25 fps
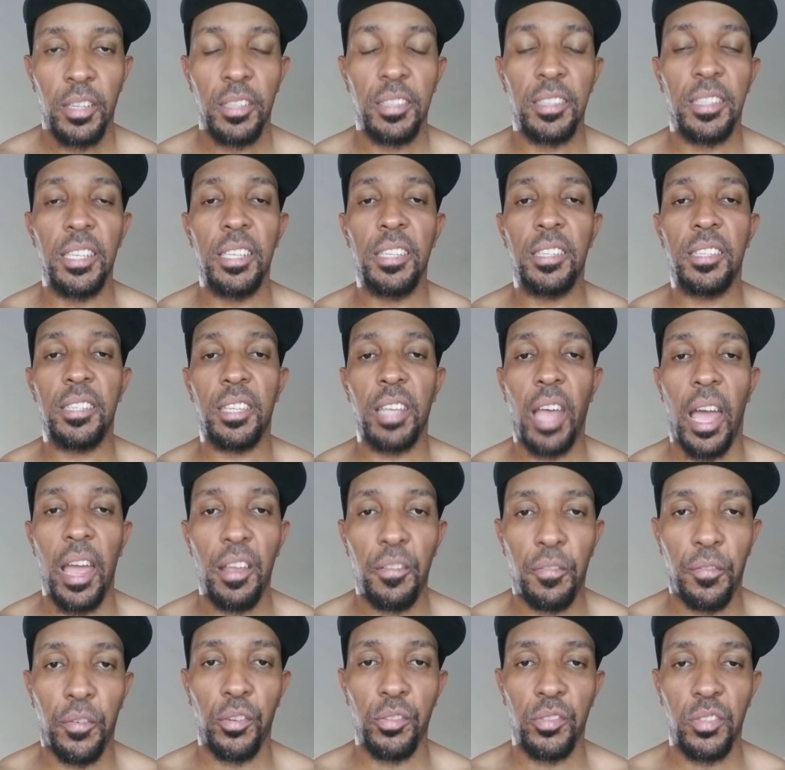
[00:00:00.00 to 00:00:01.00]

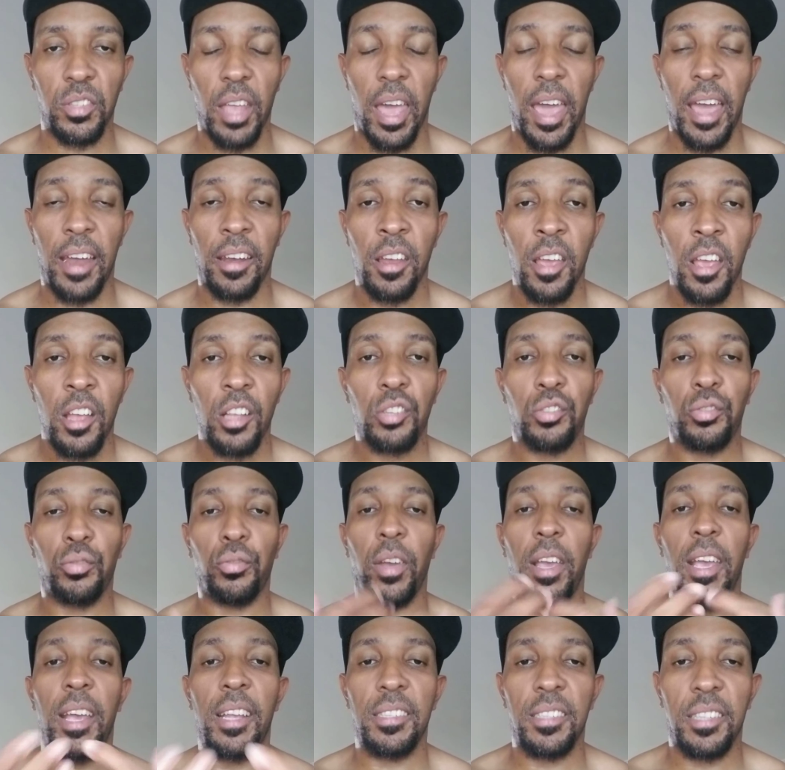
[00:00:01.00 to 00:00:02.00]
deciphers that,
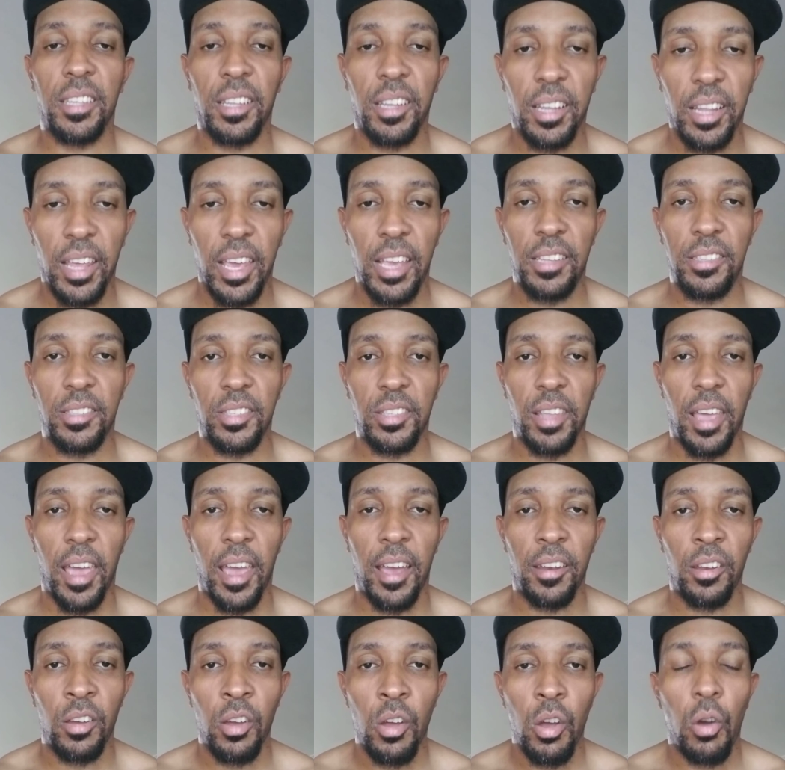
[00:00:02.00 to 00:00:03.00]
translates
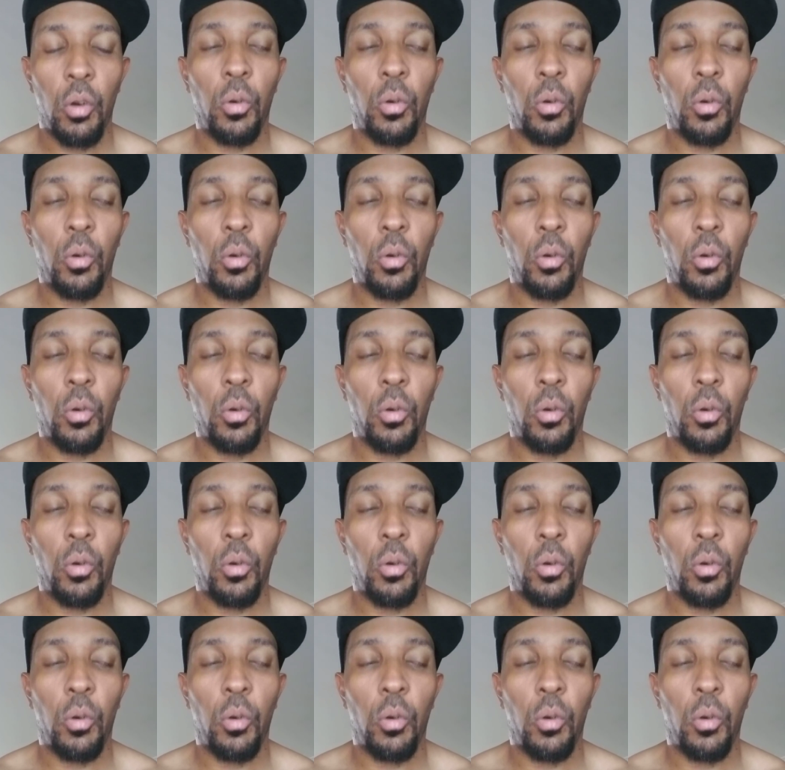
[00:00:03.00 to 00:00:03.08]
that